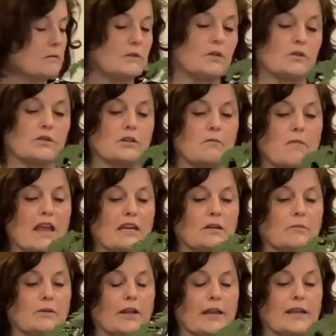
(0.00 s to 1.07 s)
your
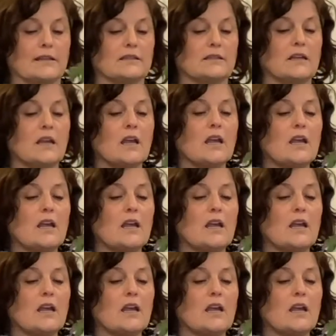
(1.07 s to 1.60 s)
tomato plants.